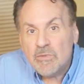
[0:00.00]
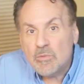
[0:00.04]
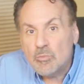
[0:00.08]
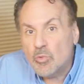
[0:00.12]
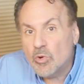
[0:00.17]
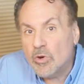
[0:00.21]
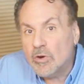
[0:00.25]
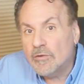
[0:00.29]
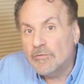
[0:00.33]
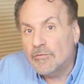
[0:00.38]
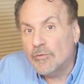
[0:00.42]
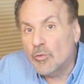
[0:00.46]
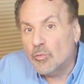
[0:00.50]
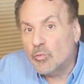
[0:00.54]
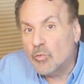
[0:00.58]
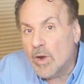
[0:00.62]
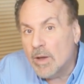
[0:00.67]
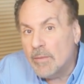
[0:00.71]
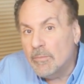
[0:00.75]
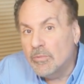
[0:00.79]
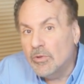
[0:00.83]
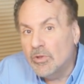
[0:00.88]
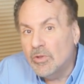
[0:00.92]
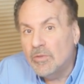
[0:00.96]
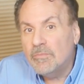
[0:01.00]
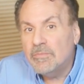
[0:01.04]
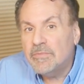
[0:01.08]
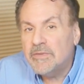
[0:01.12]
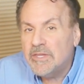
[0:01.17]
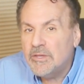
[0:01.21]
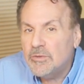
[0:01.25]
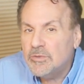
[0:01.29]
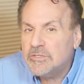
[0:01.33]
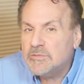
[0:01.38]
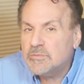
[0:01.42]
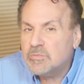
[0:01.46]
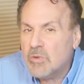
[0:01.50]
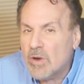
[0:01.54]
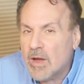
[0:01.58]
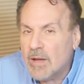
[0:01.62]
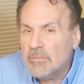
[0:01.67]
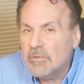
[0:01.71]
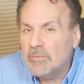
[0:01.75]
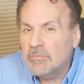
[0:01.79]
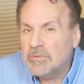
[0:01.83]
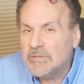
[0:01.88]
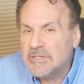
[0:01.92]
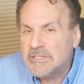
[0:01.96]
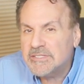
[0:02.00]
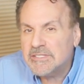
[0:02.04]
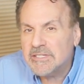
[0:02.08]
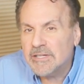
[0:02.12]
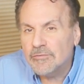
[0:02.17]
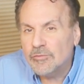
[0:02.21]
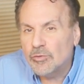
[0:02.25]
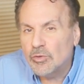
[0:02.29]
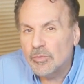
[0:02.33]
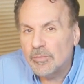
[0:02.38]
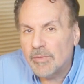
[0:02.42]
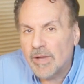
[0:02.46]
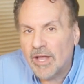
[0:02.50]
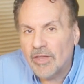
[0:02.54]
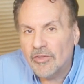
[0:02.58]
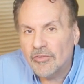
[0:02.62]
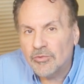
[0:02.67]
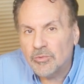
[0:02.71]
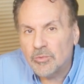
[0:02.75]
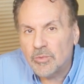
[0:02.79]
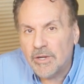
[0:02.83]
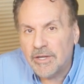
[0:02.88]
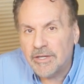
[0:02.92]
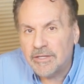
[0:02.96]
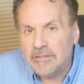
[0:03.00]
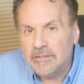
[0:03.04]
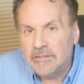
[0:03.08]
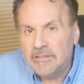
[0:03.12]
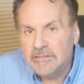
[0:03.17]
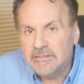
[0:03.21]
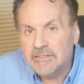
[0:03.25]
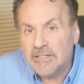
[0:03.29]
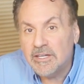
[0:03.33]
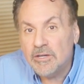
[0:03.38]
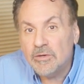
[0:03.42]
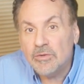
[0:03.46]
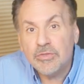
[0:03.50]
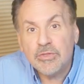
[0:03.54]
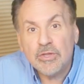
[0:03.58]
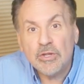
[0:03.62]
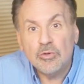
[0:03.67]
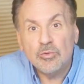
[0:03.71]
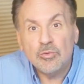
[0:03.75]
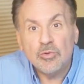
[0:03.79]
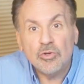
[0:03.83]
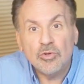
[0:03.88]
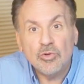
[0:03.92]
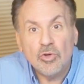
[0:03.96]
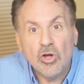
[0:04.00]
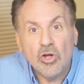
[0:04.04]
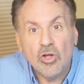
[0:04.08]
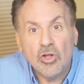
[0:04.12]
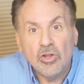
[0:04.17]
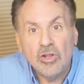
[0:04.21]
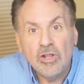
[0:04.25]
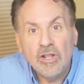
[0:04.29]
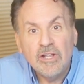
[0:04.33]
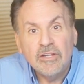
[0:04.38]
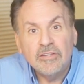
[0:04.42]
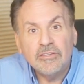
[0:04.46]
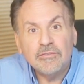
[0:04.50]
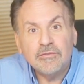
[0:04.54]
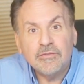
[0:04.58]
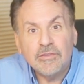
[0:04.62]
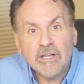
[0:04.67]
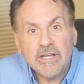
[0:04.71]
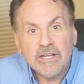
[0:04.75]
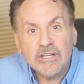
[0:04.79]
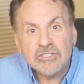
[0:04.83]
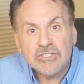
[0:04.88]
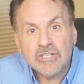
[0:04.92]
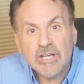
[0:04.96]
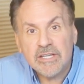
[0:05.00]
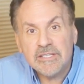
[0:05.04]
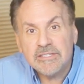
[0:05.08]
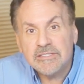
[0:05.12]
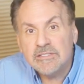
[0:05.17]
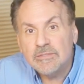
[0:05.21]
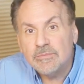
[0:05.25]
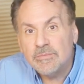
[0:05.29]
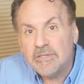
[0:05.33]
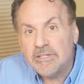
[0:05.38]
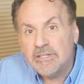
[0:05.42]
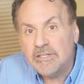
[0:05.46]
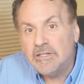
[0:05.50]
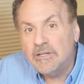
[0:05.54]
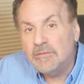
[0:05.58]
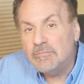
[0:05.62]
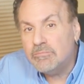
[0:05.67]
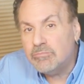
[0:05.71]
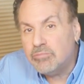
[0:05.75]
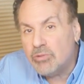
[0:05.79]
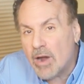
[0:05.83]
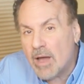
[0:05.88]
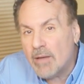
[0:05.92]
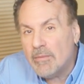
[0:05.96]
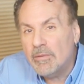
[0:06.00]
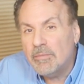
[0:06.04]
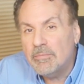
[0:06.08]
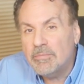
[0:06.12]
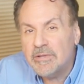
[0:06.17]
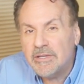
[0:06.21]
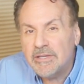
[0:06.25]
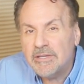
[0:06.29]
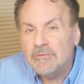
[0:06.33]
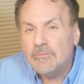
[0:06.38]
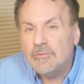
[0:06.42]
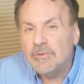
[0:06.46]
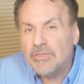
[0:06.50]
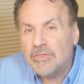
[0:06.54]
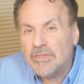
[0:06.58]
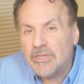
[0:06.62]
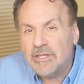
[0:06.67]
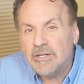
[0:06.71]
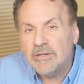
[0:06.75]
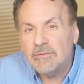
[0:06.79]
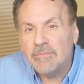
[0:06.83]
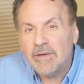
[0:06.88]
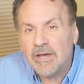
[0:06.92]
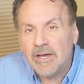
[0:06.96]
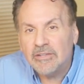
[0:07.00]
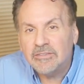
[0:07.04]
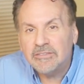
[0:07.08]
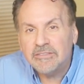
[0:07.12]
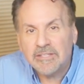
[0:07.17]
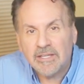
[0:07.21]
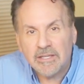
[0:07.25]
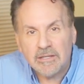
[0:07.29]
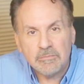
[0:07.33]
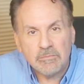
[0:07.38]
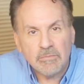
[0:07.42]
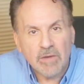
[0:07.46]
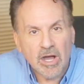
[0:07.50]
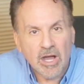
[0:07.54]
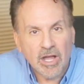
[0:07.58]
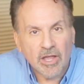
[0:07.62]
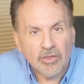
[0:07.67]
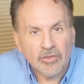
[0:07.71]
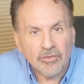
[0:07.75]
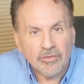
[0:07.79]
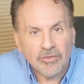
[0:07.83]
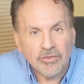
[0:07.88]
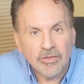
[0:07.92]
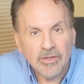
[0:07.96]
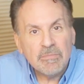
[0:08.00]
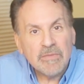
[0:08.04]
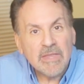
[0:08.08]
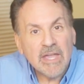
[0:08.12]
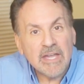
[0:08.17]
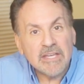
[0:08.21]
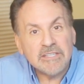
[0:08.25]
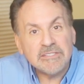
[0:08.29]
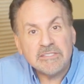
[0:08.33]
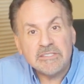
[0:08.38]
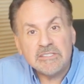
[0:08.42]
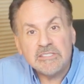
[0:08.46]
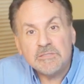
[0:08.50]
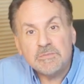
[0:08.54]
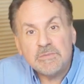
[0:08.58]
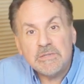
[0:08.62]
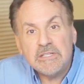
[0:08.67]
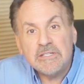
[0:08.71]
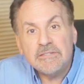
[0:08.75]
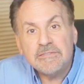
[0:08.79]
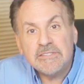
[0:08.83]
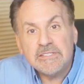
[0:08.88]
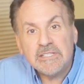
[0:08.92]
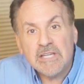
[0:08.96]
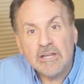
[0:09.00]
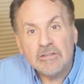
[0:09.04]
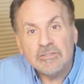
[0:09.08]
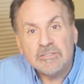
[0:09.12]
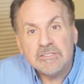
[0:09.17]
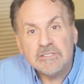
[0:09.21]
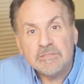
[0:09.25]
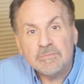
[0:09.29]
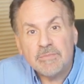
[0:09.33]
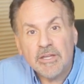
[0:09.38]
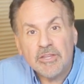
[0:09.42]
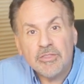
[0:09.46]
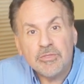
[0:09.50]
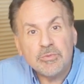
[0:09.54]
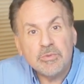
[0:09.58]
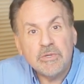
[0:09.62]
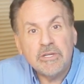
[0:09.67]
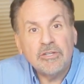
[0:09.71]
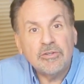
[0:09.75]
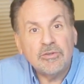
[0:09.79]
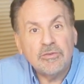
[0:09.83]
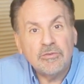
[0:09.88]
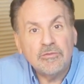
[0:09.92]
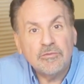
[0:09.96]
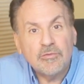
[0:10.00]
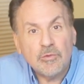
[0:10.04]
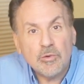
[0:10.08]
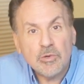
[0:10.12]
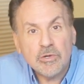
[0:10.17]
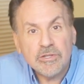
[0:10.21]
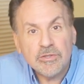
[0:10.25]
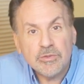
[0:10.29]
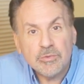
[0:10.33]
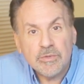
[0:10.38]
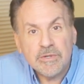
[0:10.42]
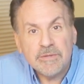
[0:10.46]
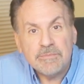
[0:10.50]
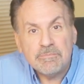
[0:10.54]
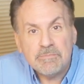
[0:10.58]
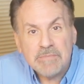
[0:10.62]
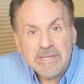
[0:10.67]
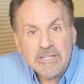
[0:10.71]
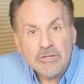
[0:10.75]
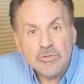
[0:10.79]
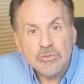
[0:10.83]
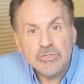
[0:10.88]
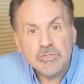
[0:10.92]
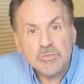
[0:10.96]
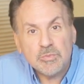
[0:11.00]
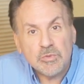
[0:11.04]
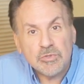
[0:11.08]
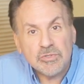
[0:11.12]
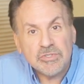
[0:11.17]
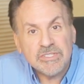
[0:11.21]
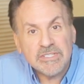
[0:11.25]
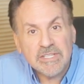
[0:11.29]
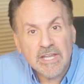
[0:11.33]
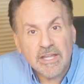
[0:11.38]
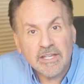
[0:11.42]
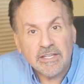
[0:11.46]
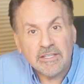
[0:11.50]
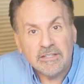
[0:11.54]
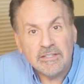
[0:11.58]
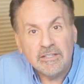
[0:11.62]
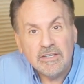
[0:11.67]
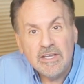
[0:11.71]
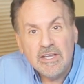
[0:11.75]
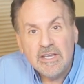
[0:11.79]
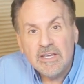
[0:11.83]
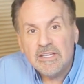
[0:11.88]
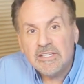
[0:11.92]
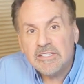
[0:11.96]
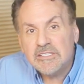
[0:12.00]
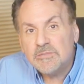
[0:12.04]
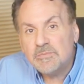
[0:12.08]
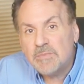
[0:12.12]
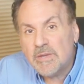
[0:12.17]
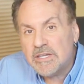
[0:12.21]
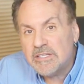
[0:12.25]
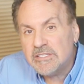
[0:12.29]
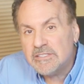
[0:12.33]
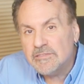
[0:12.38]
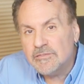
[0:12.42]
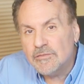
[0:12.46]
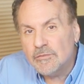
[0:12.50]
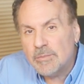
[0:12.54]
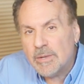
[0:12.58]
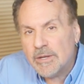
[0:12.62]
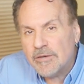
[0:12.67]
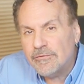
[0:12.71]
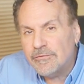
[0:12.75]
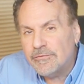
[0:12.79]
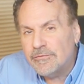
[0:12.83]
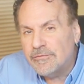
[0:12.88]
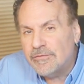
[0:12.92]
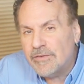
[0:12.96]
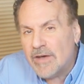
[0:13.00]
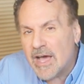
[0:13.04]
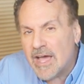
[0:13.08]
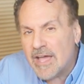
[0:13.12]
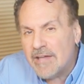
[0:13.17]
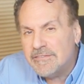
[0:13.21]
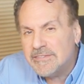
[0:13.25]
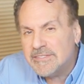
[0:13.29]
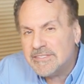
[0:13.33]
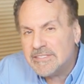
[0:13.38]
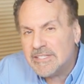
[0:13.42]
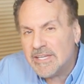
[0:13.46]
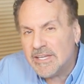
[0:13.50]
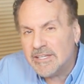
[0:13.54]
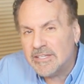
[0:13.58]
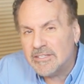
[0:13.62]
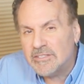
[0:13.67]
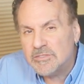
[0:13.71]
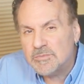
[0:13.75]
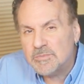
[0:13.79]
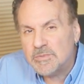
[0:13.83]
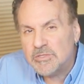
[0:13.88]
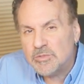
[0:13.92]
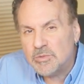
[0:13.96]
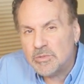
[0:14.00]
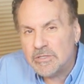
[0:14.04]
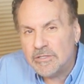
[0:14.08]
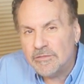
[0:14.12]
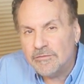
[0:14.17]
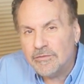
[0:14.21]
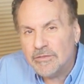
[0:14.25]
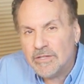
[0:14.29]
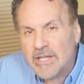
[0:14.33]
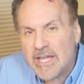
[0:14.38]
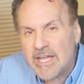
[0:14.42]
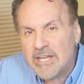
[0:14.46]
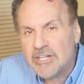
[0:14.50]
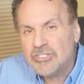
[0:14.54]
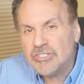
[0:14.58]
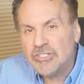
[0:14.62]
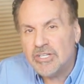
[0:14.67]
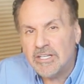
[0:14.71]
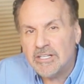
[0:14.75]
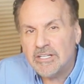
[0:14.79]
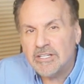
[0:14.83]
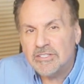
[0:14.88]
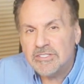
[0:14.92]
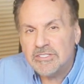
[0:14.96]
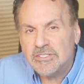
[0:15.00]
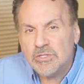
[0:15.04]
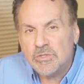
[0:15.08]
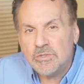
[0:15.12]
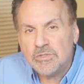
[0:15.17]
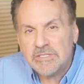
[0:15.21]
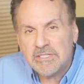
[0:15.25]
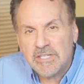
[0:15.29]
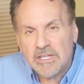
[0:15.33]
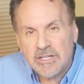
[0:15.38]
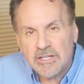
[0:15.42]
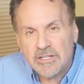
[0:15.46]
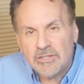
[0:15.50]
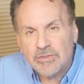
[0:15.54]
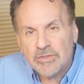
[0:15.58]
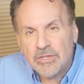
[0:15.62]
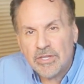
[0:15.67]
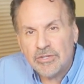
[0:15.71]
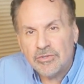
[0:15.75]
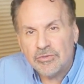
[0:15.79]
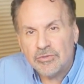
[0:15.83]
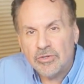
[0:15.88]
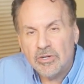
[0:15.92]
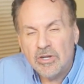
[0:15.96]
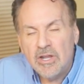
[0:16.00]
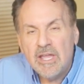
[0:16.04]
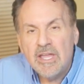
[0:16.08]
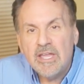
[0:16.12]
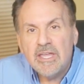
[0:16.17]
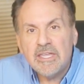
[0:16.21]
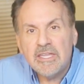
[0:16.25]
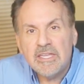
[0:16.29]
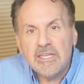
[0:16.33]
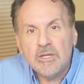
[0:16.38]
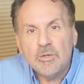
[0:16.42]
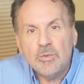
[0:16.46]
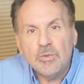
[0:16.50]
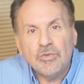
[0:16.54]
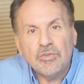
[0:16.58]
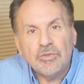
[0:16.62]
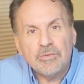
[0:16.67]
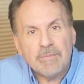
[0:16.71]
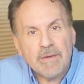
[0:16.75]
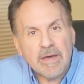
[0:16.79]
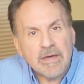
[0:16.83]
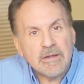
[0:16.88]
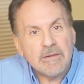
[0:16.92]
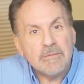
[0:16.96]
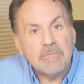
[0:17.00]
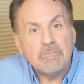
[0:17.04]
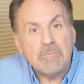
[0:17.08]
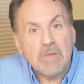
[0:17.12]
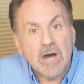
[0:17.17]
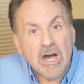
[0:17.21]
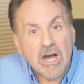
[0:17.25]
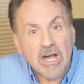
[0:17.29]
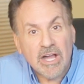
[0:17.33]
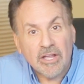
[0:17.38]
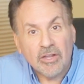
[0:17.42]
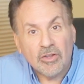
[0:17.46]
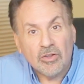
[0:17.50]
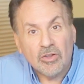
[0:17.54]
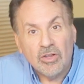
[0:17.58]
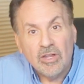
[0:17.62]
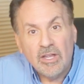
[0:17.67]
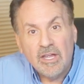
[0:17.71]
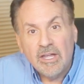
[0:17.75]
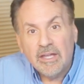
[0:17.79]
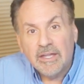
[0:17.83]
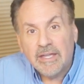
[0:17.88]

More of a rumble, it was probably several miles away. To hear thunder at all, the flash has to be probably within about 10 miles. As the speed of sound is about 343 meters per second, a space of about 5 seconds between a flash and associated thunder equals about a mile.